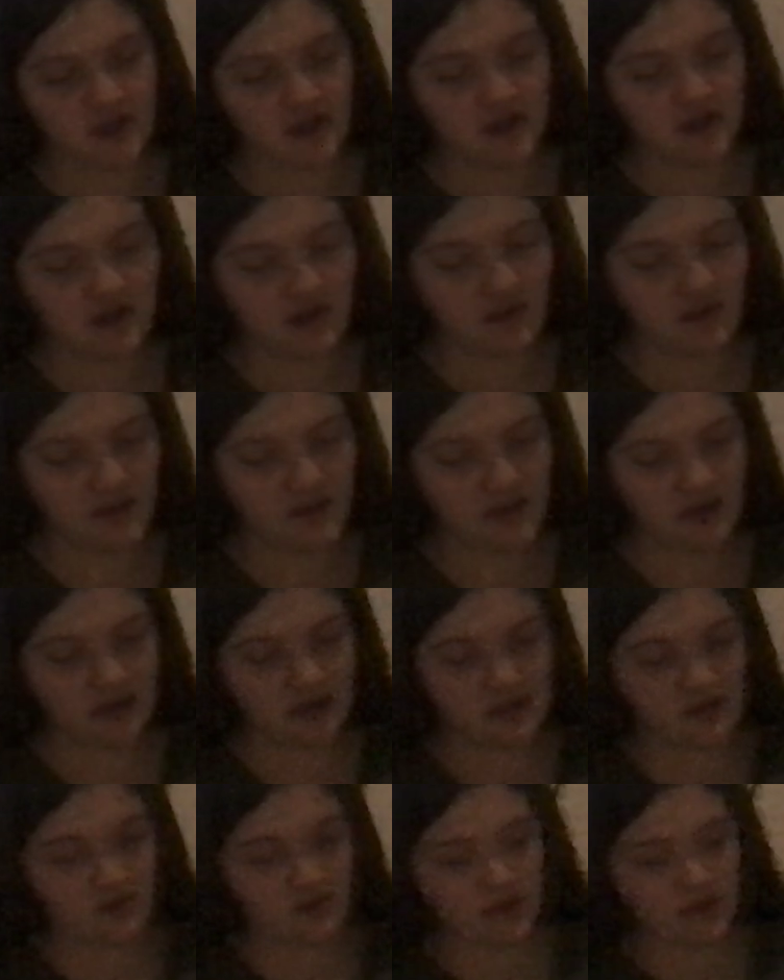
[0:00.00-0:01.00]
not because
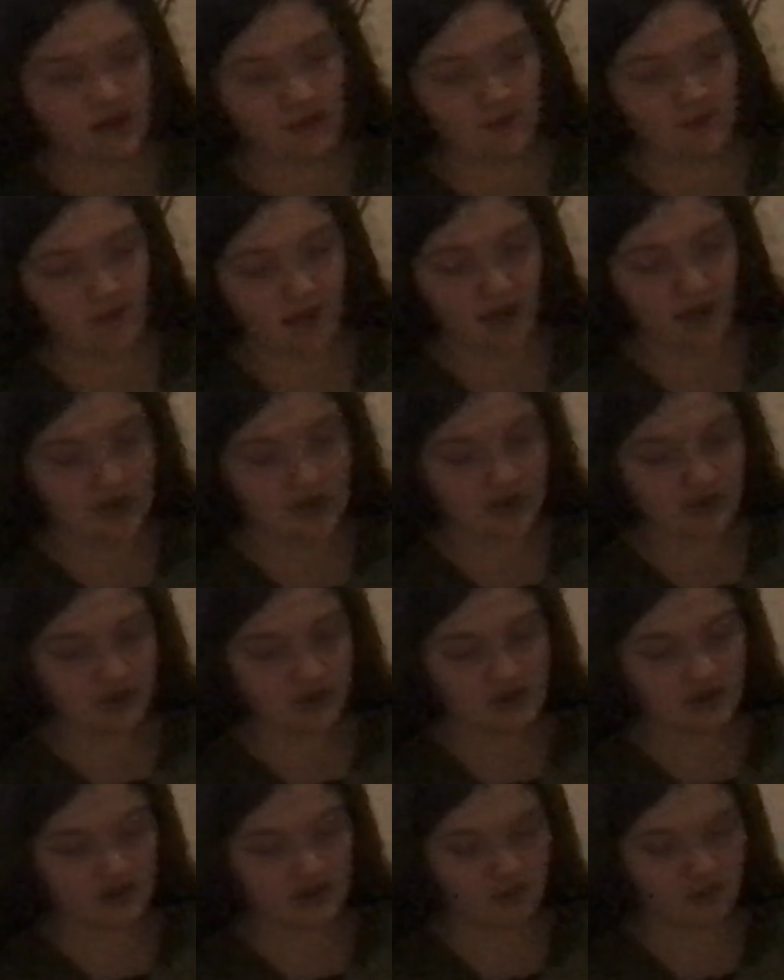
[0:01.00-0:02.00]
of any bad
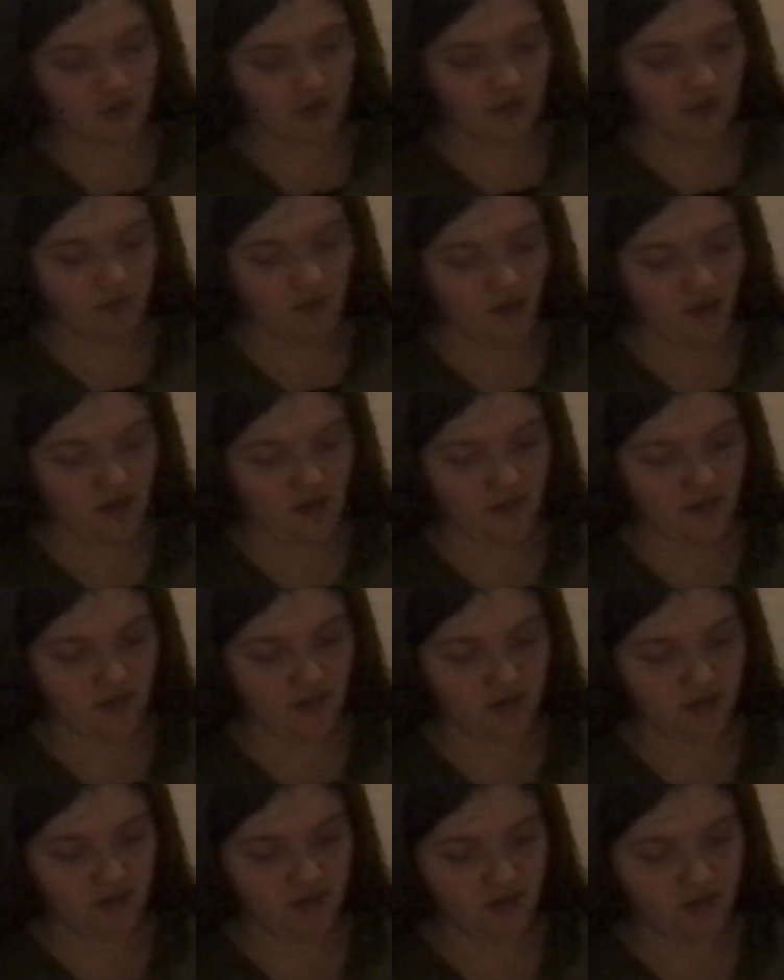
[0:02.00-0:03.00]
choices we made,
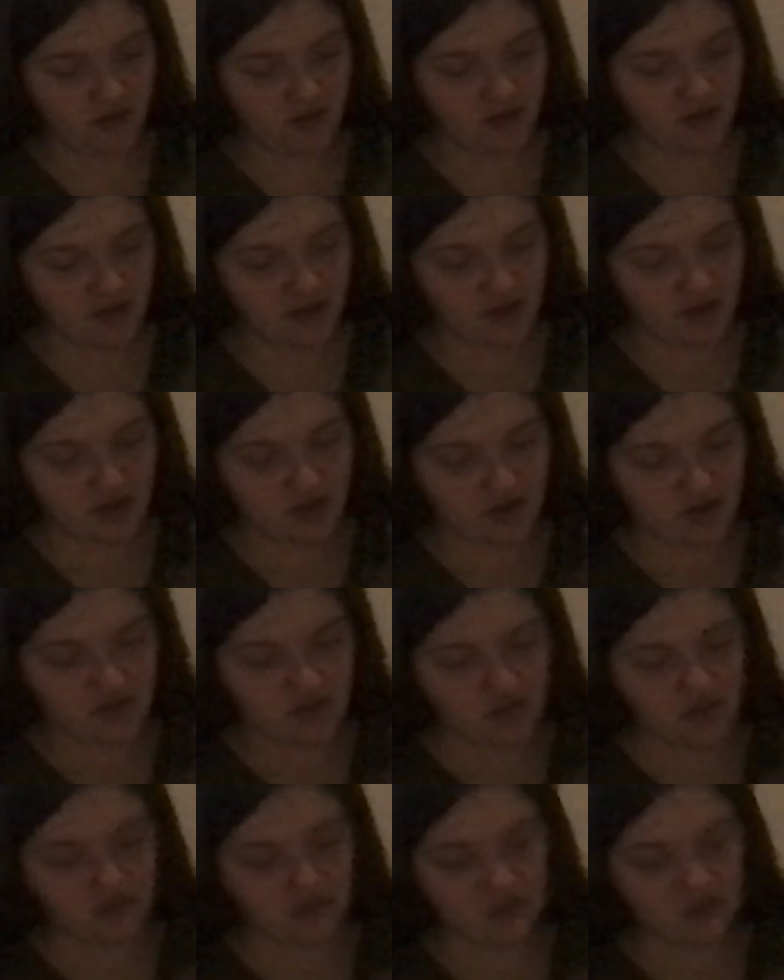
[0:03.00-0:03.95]
but for the sole